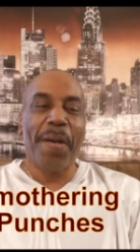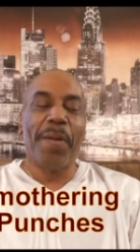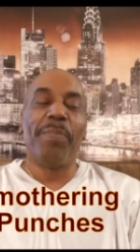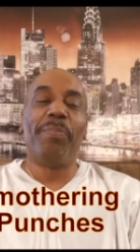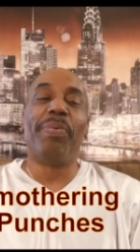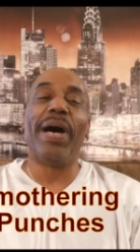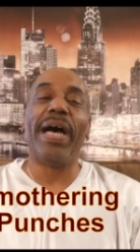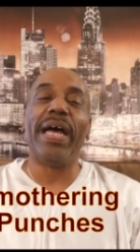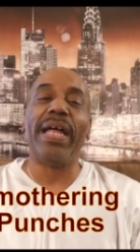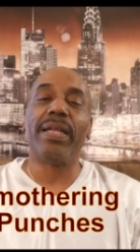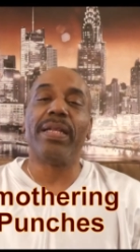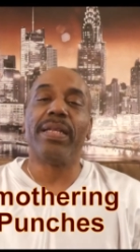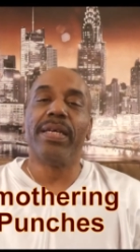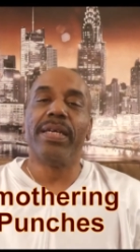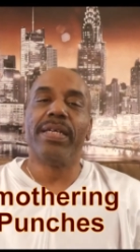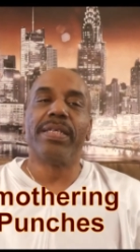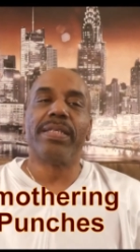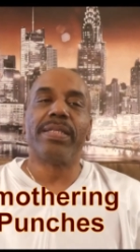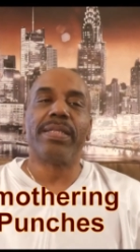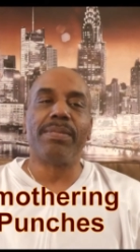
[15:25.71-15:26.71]
But
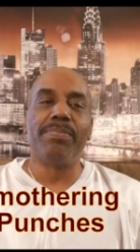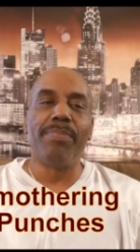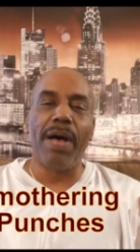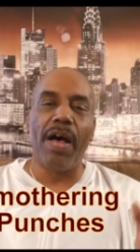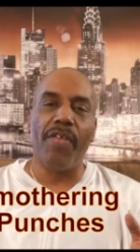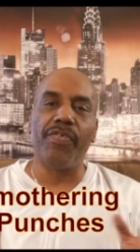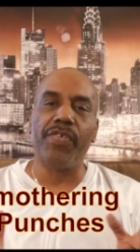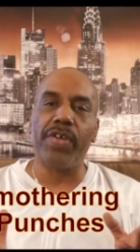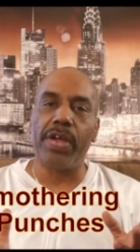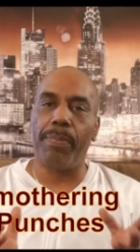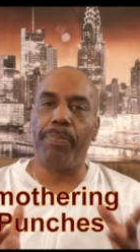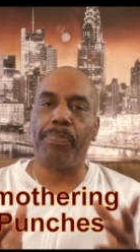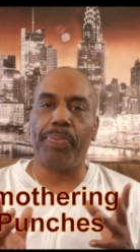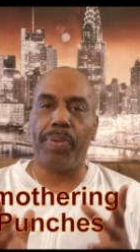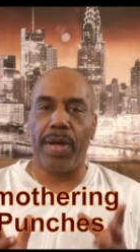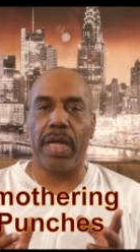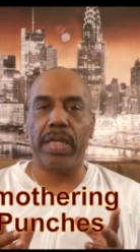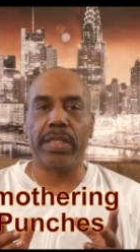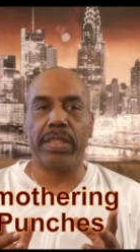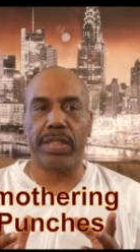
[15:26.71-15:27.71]
smothering
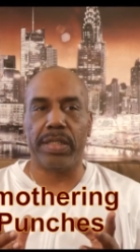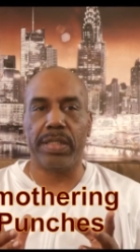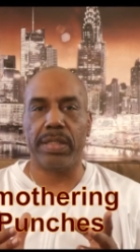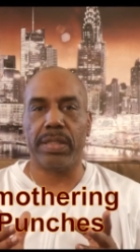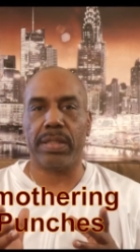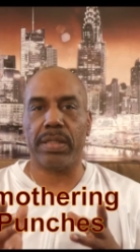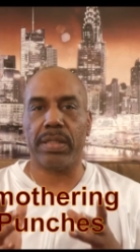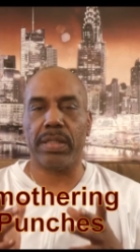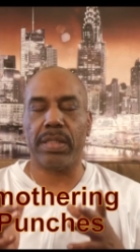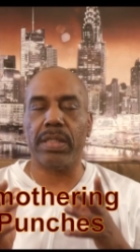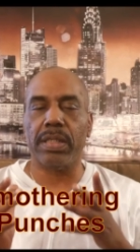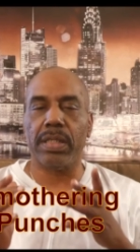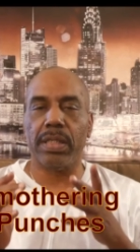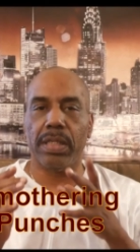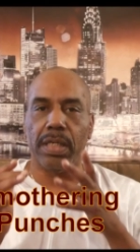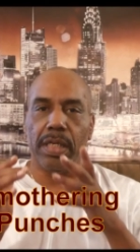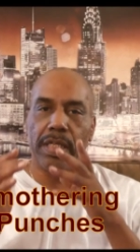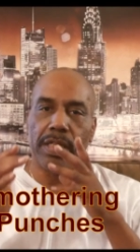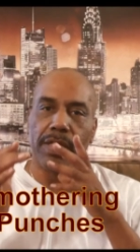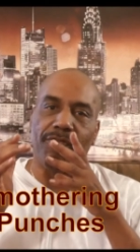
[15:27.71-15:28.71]
punches
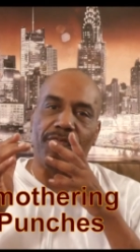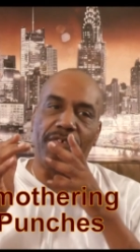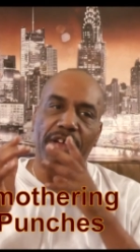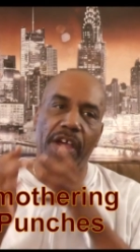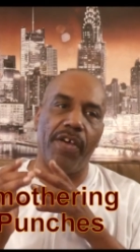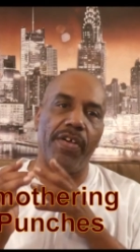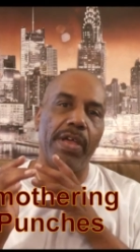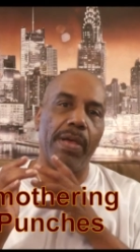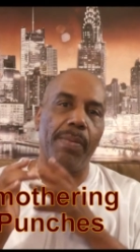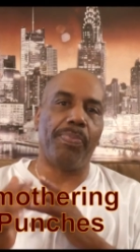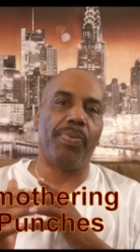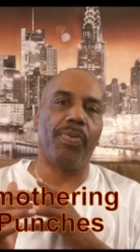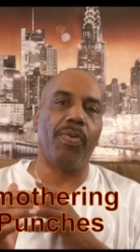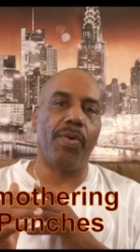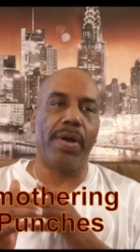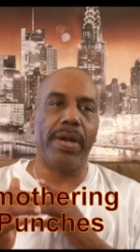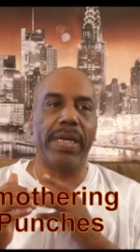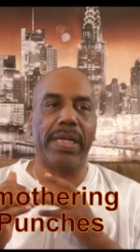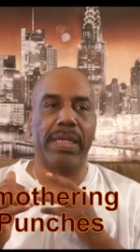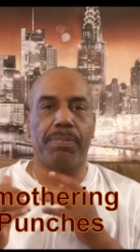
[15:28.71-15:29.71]
is very
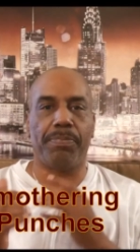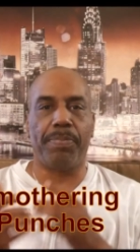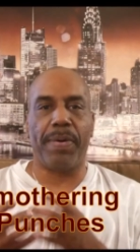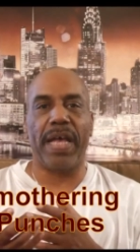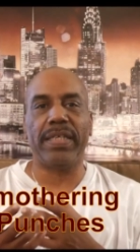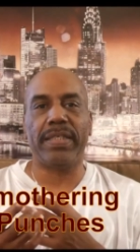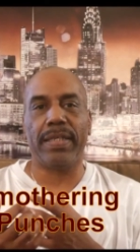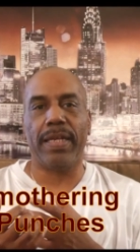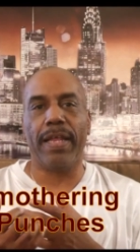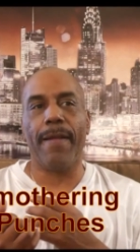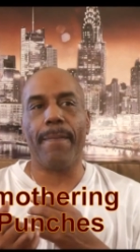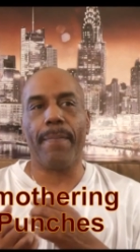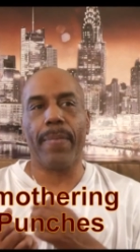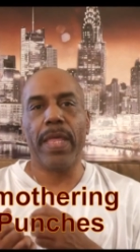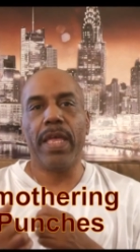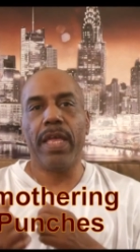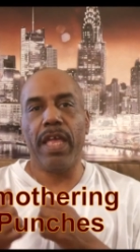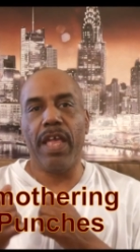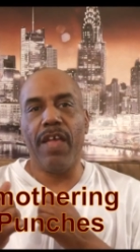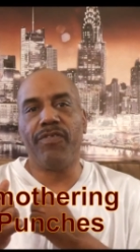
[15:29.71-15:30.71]
important, especially
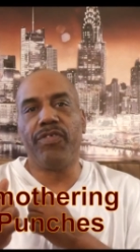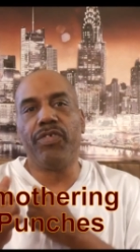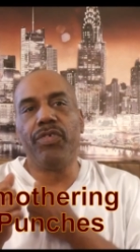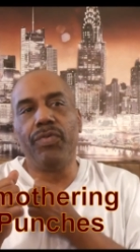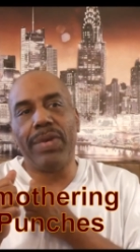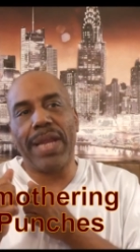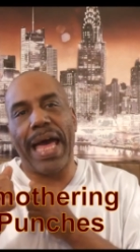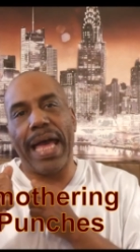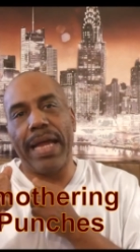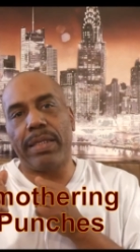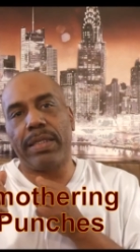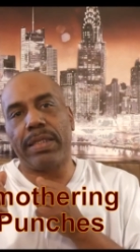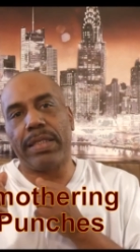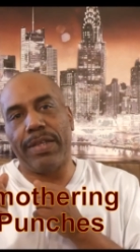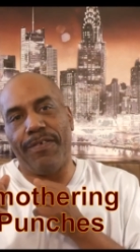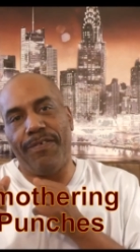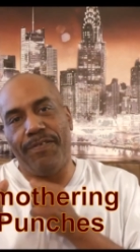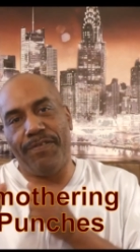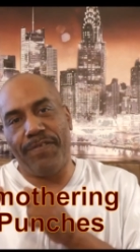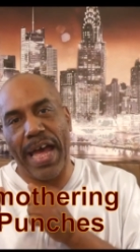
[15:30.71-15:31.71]
if you like
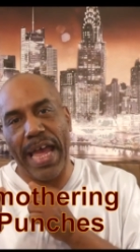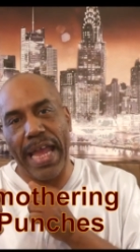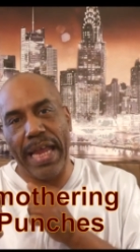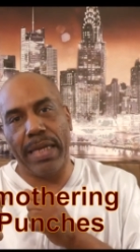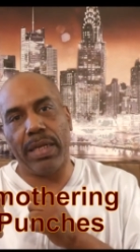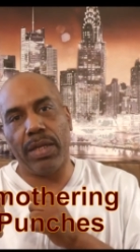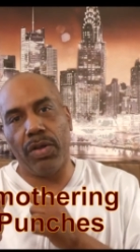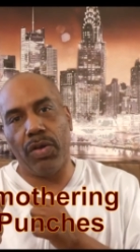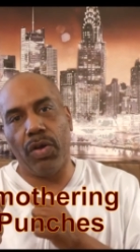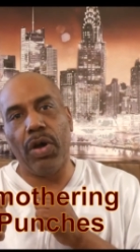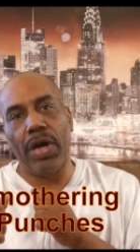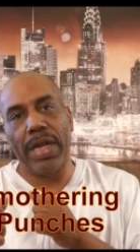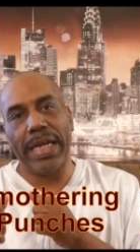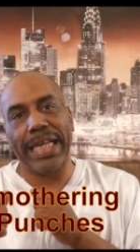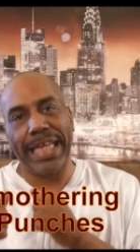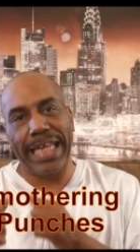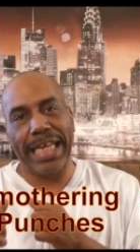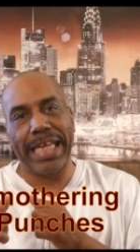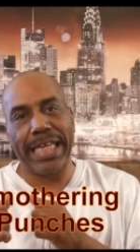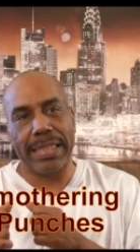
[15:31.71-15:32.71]
to fight on
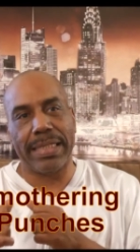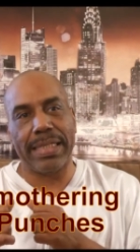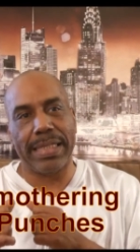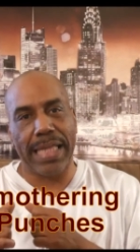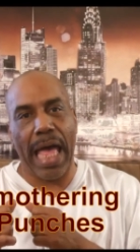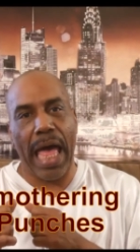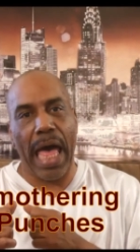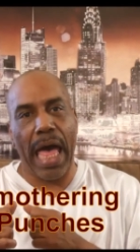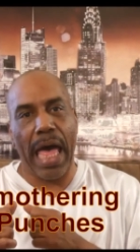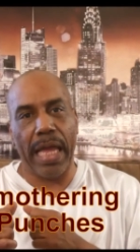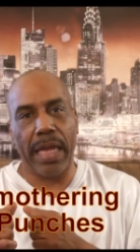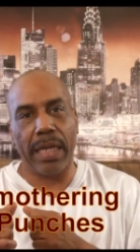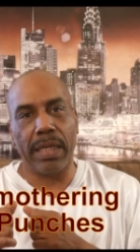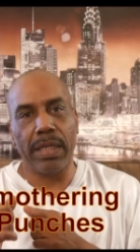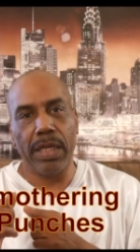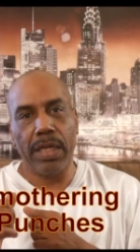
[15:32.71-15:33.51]
the inside.